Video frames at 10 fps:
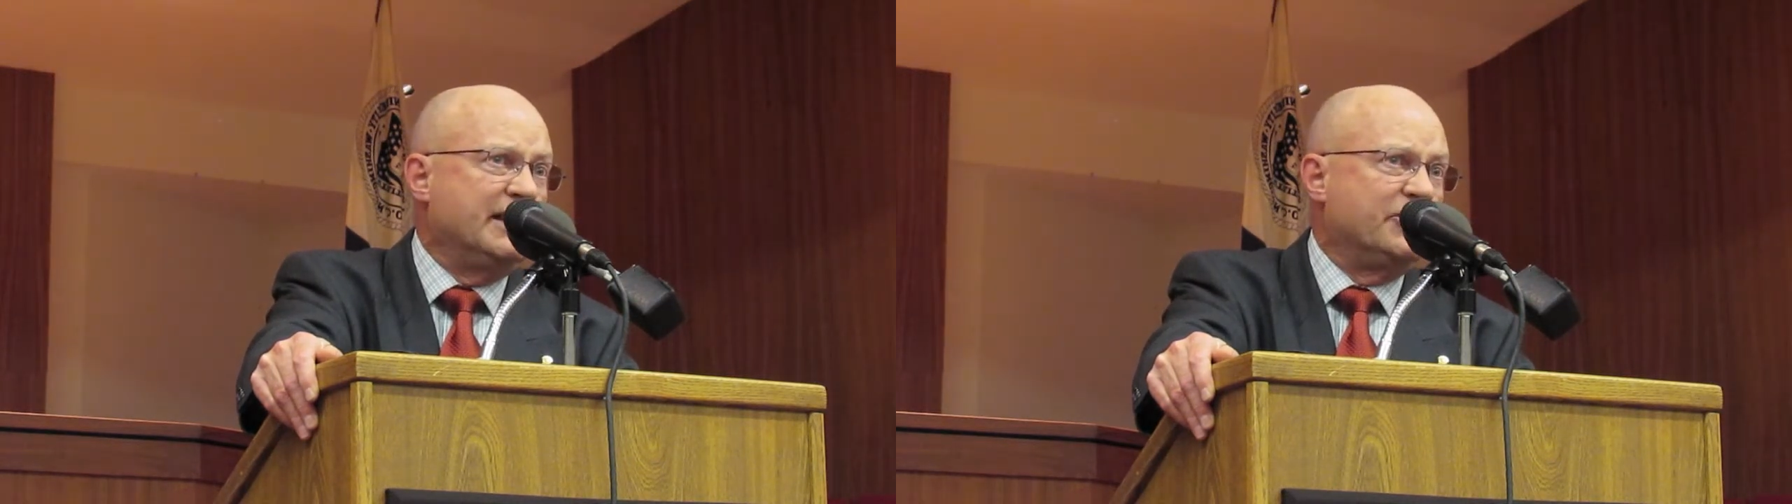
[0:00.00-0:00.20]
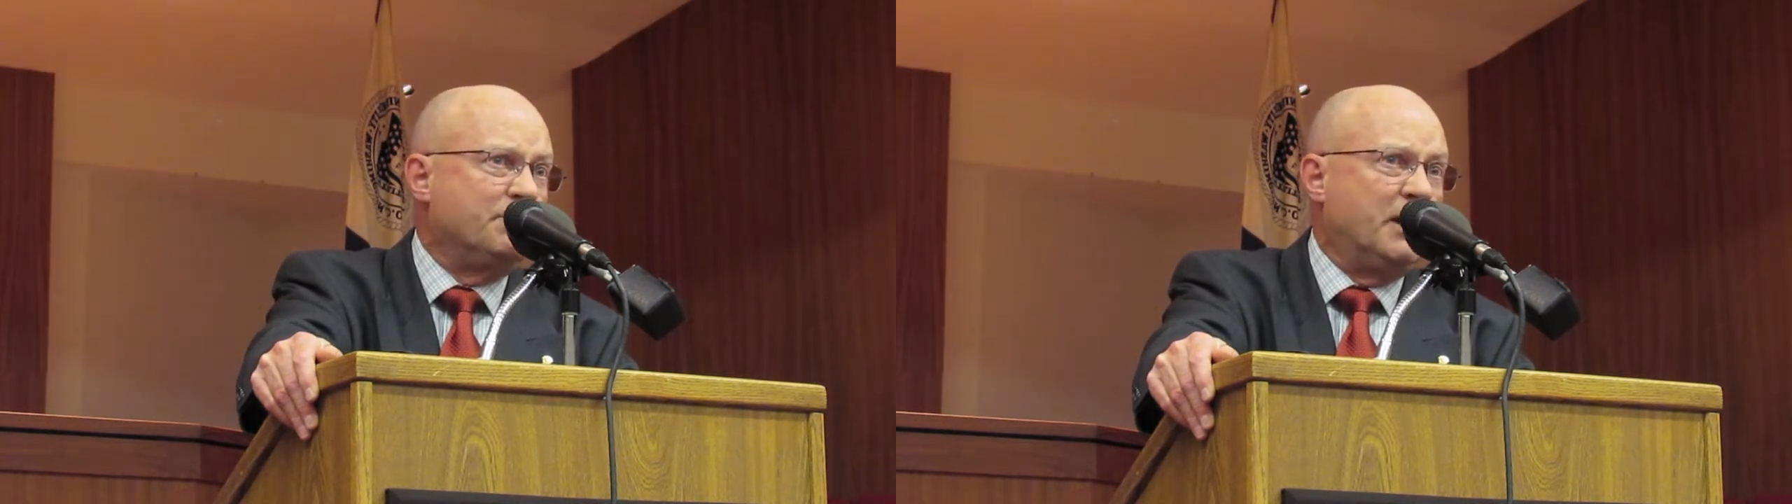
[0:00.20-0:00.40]

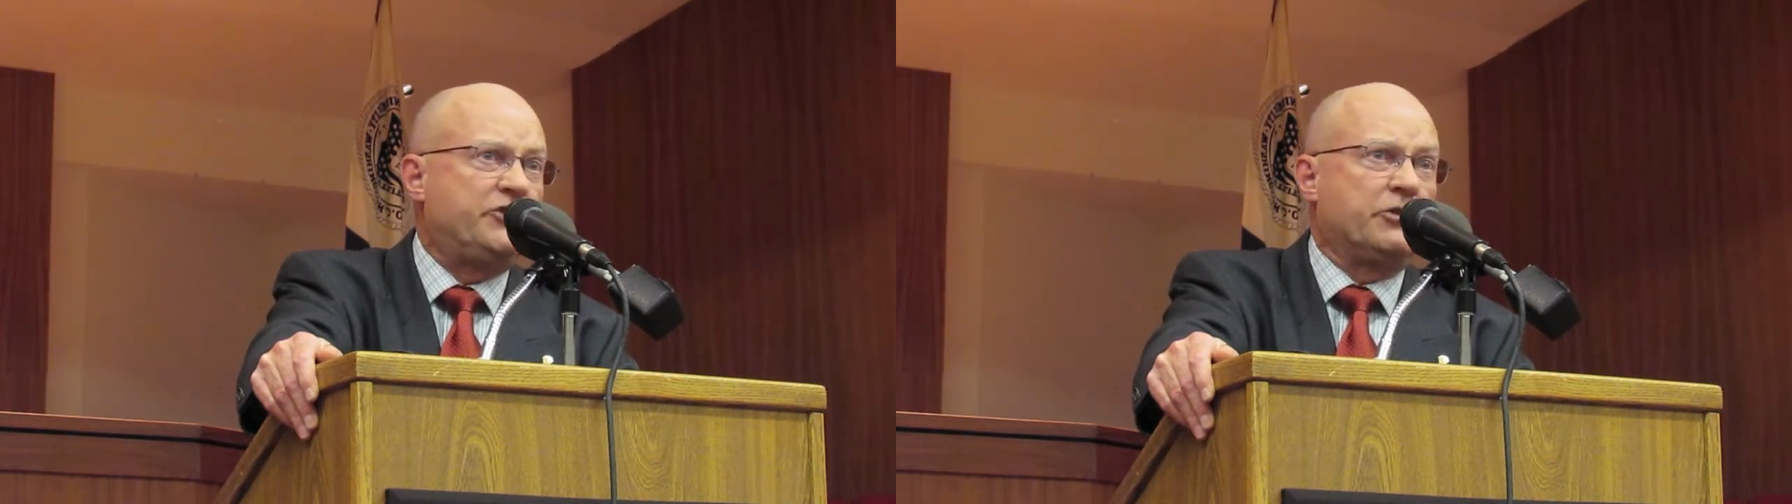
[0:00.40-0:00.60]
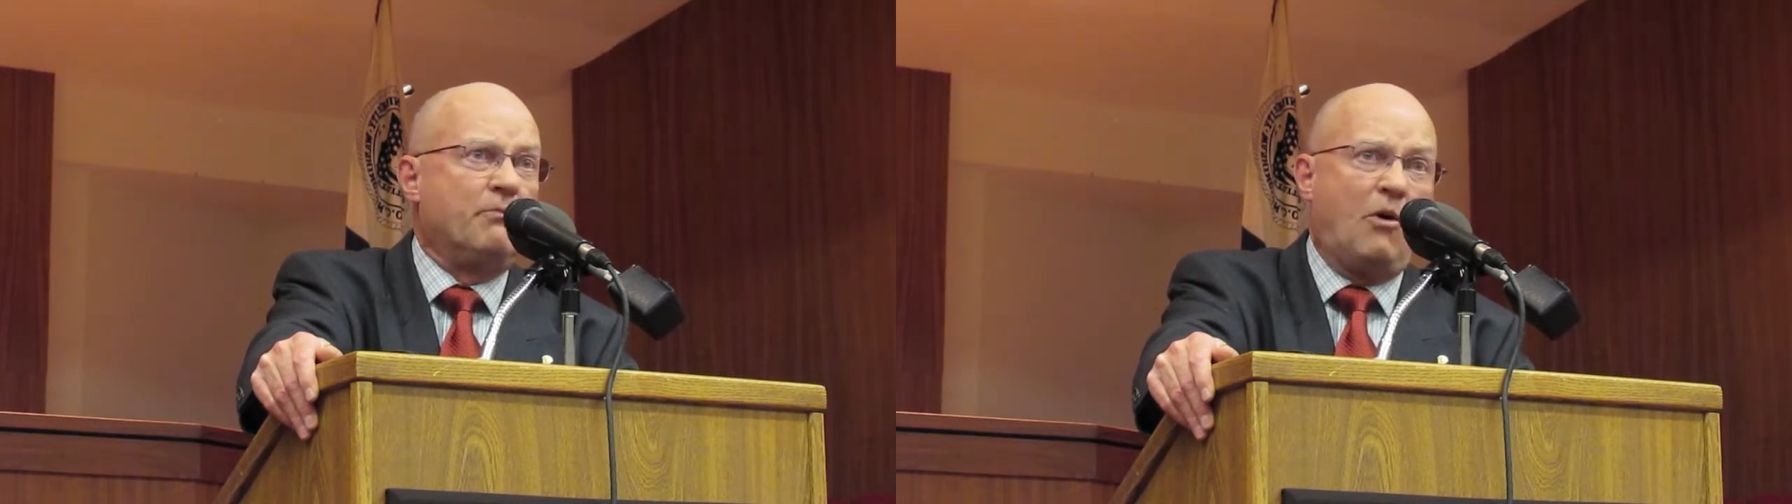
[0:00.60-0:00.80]
as
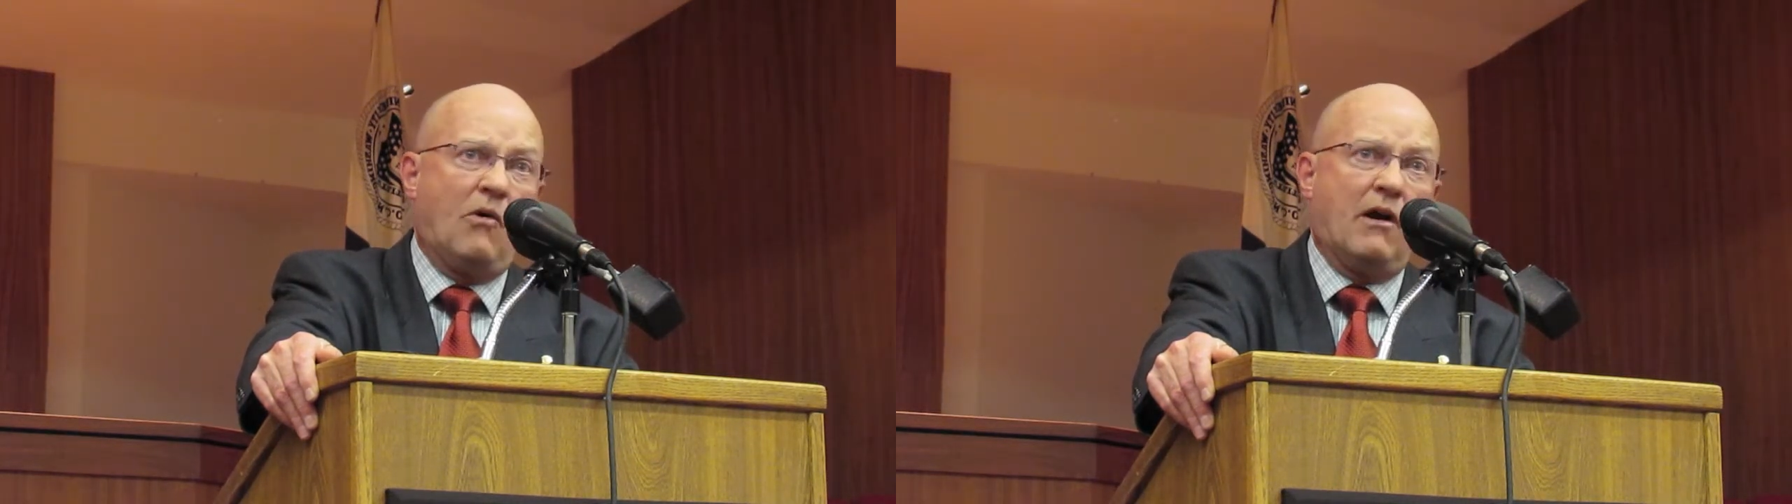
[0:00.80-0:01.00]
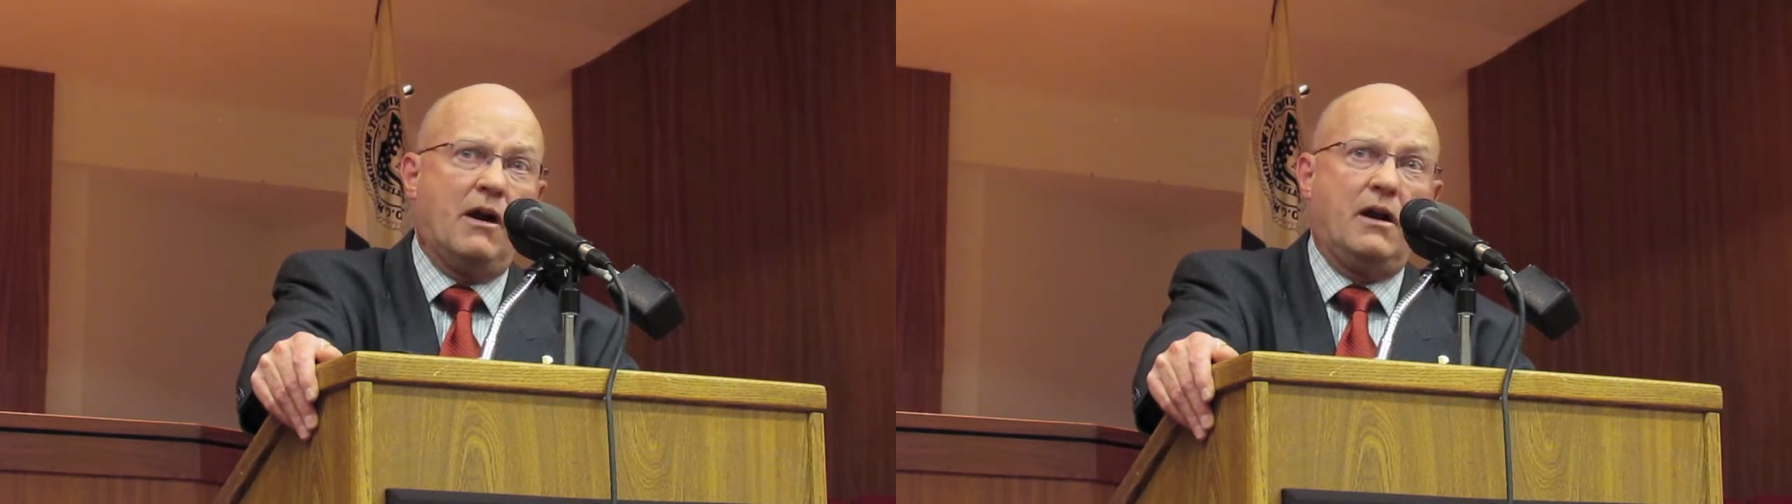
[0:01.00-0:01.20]
much or
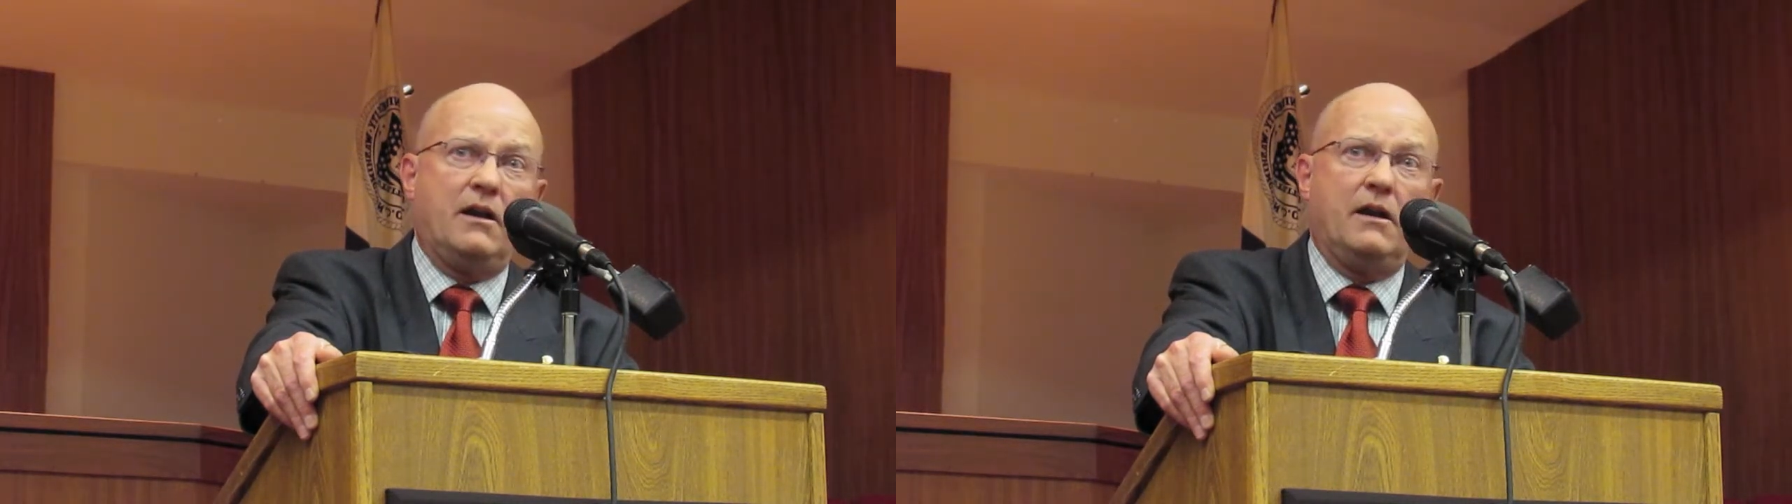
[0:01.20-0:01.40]
more